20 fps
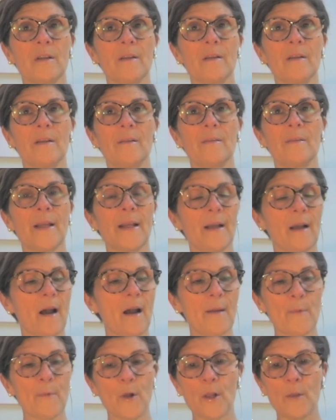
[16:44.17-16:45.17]
Like,
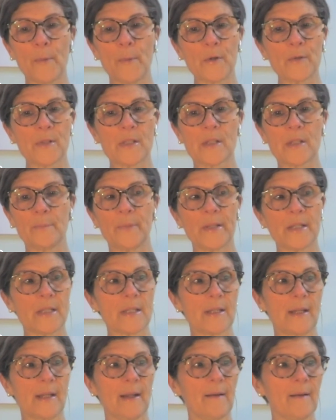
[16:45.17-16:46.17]
I'm all about
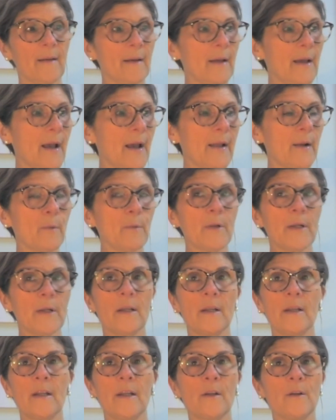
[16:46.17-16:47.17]
simplicity. I don't want
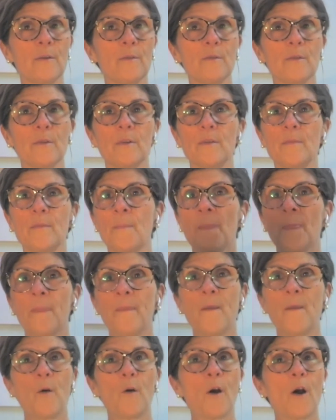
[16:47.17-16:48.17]
to,
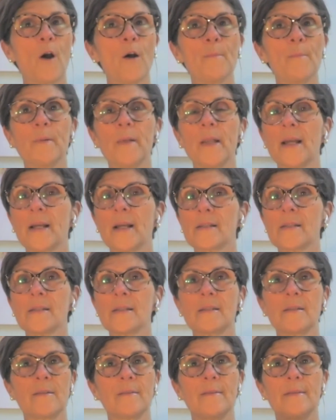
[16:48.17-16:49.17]
no
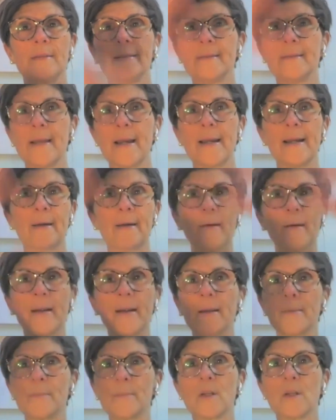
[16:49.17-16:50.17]
complex
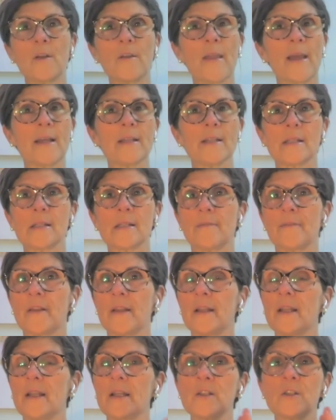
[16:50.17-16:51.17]
diagrams, all that stuff.
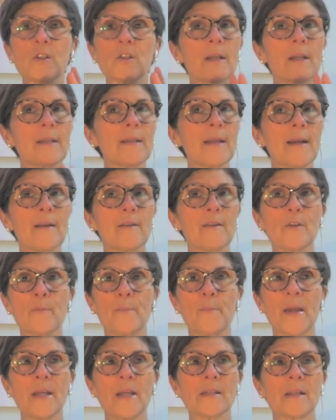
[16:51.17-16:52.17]
Like, let's just get down to the
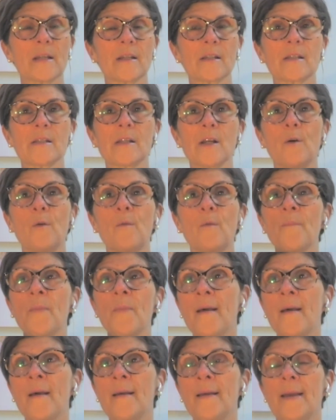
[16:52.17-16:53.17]
basics. So
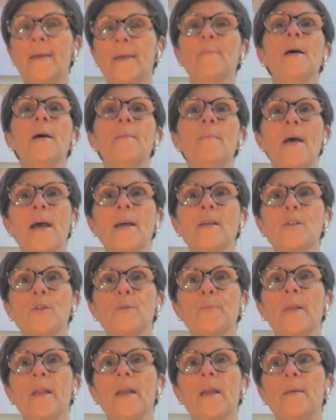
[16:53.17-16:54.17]
in my master
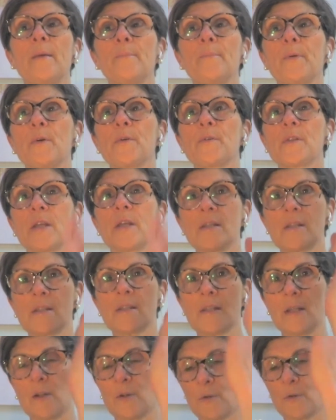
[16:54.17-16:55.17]
plan process,
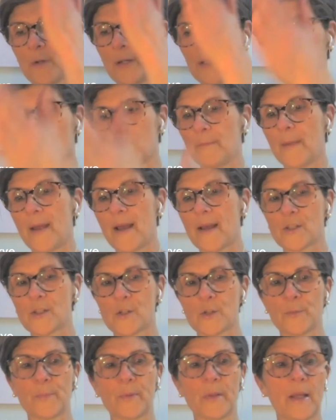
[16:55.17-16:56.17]
they create their
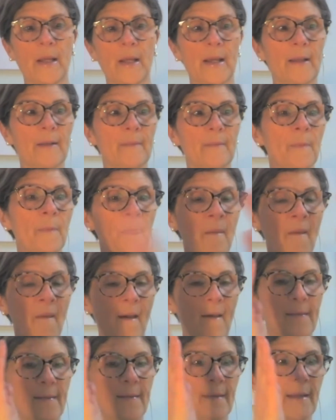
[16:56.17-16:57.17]
master plan,
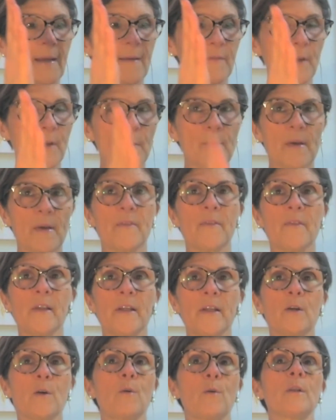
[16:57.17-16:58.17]
and then they have their
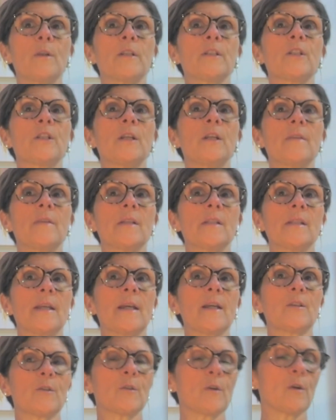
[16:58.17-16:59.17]
monthly goal achieving
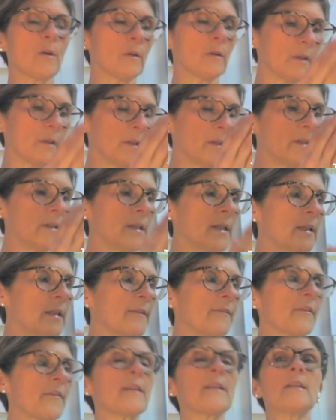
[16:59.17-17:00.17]
schedule. And then
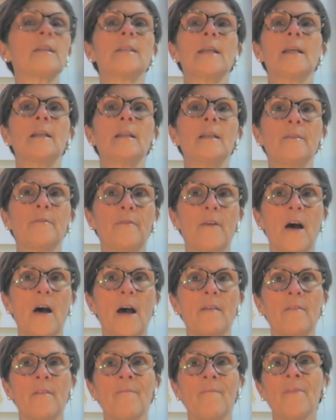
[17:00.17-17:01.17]
they've got the daily 5.